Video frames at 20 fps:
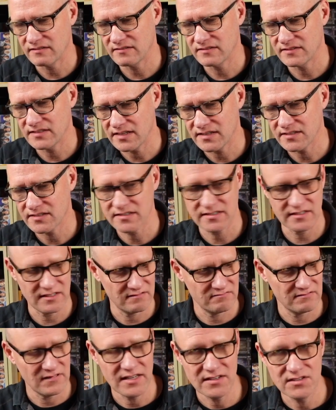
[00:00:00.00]
Tusk
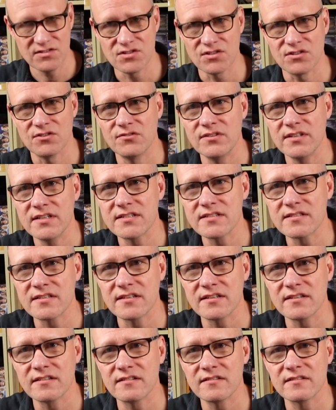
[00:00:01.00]
and Dune is
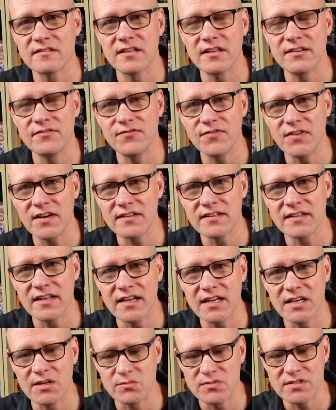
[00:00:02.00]
that they're fun
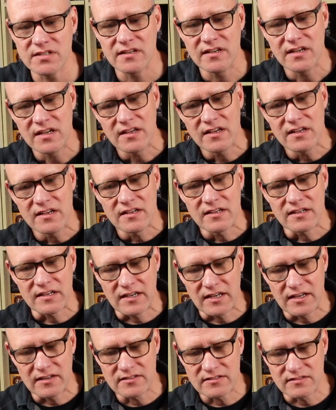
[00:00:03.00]
games
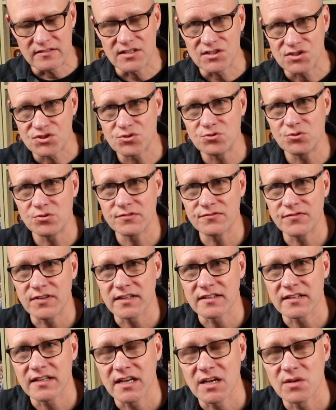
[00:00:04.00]
and they're short
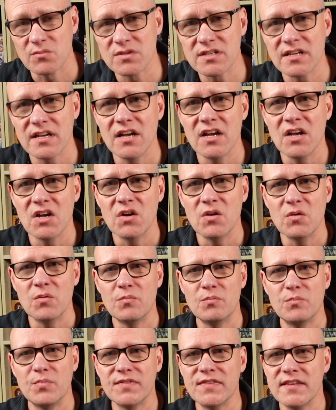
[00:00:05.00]
fun games,
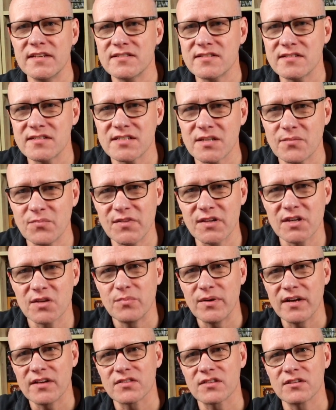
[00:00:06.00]
but there's just something
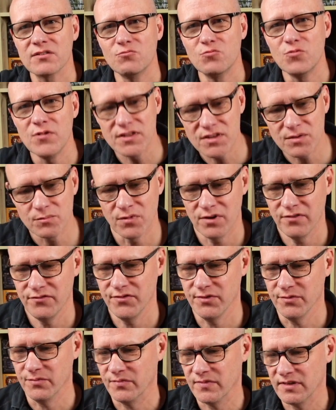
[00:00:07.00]
about the rhythm of
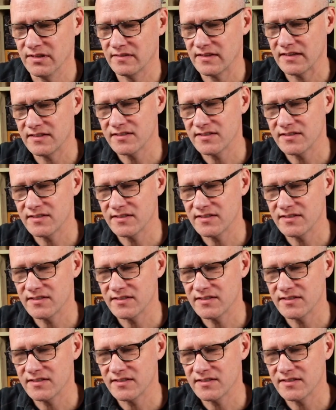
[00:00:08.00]
them that they